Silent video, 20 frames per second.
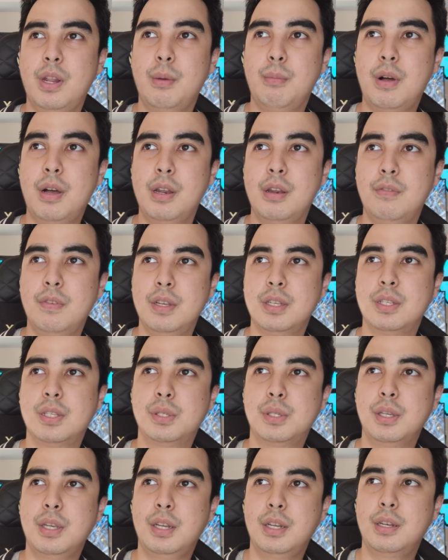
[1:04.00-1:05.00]
when I modded
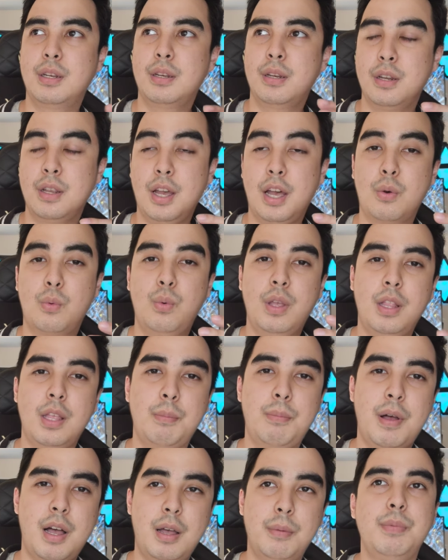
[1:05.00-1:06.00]
this, it got
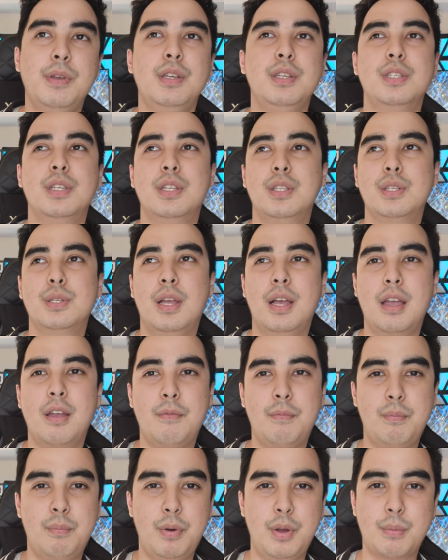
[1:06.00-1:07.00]
really poppy since I
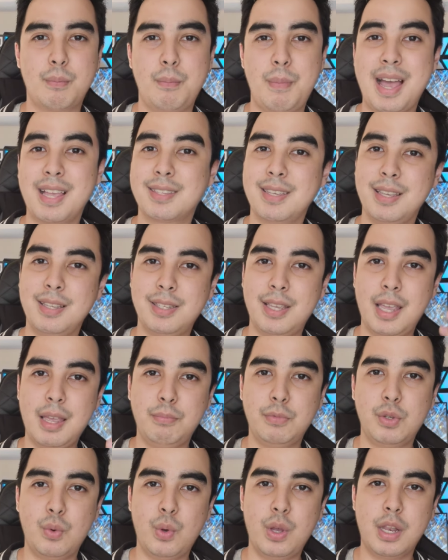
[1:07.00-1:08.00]
put masking
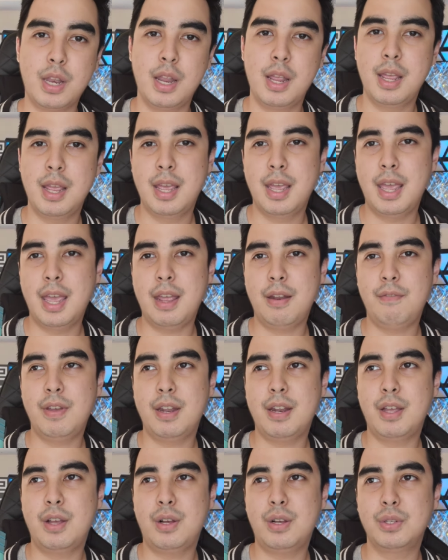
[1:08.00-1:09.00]
tape to it. And
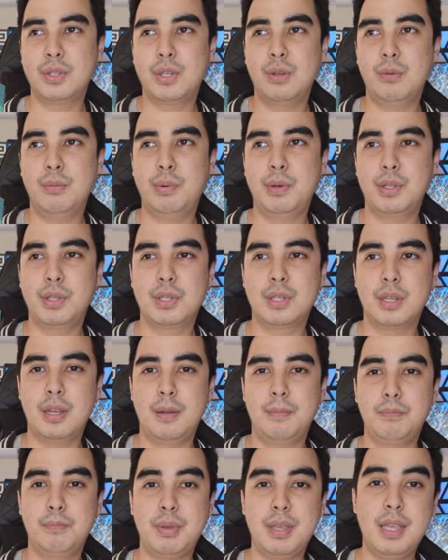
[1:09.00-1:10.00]
then I also put
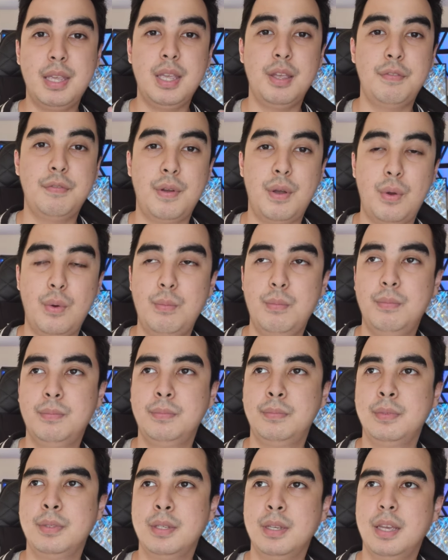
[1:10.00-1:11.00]
some PE foam.
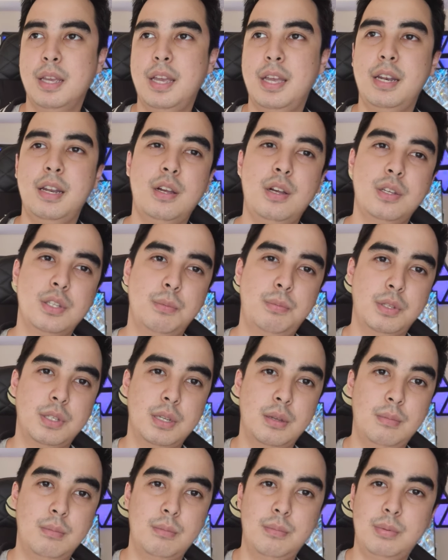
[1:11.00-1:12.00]
And I also put
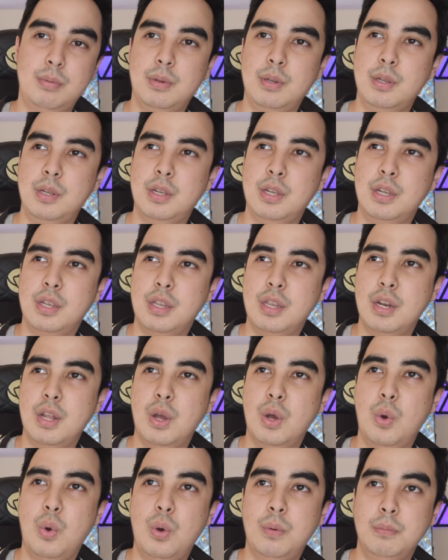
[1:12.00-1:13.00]
some, you
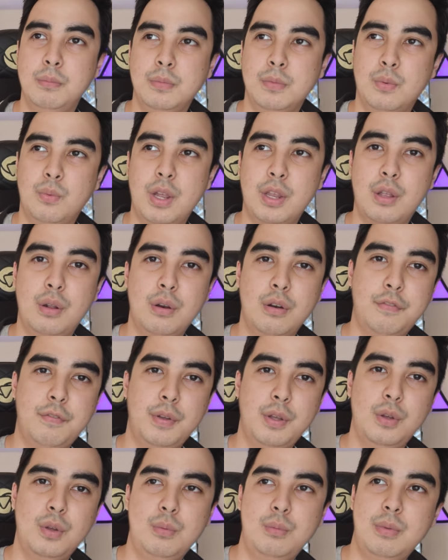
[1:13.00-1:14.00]
know, regular
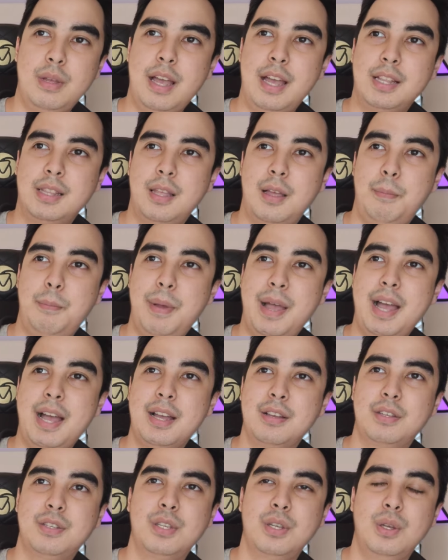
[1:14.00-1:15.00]
foam at the
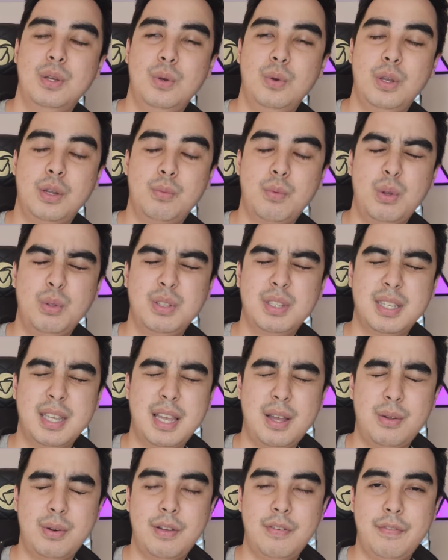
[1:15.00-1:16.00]
back so it won't
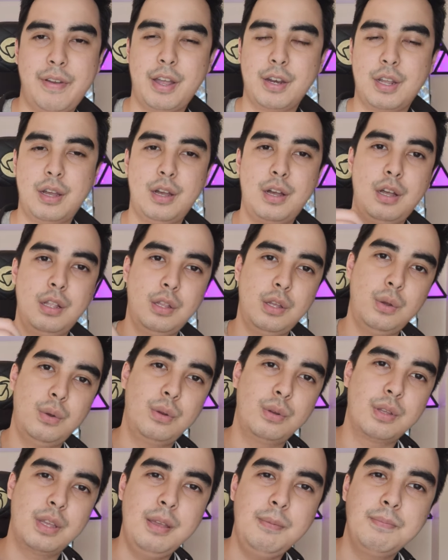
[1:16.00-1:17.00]
sound that
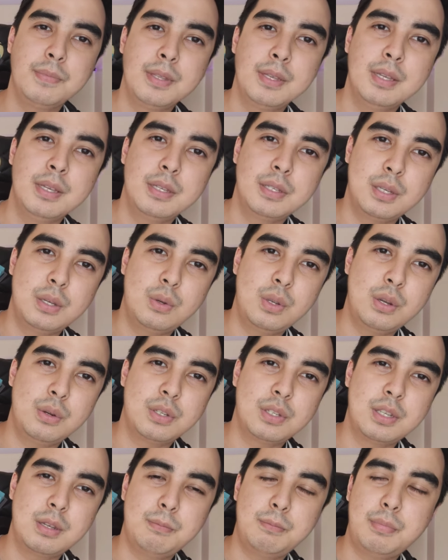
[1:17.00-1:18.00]
hollow. Okay, so
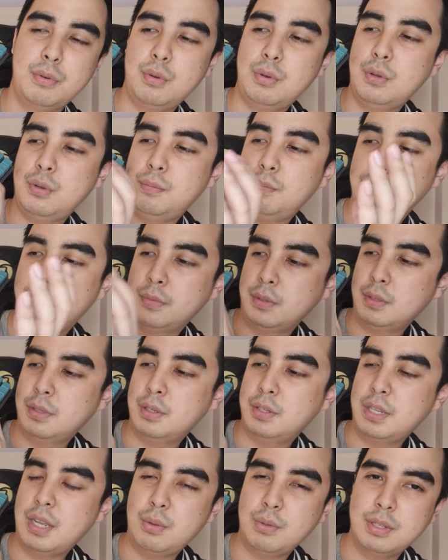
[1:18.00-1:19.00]
here's a simple
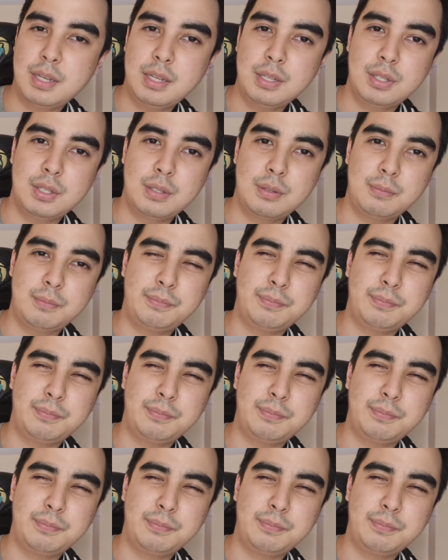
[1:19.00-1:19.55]
sound test.